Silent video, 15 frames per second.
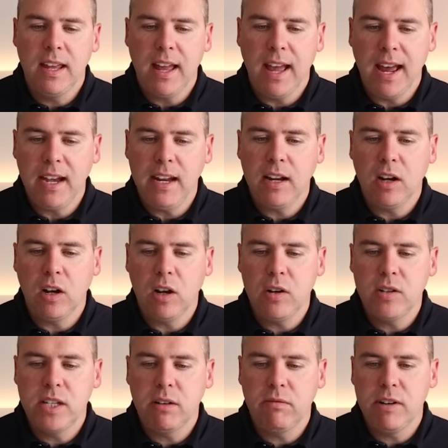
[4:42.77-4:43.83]
and
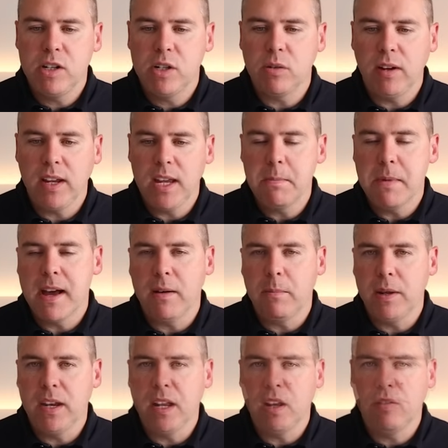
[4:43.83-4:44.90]
includes the original email
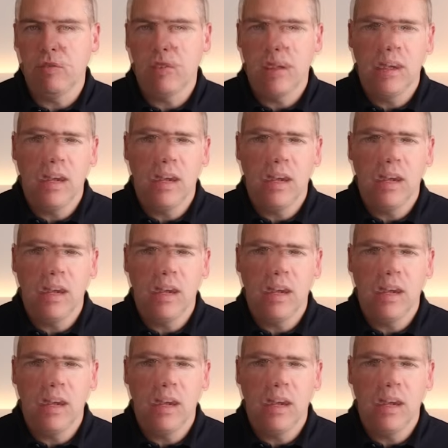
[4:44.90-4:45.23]
beneath.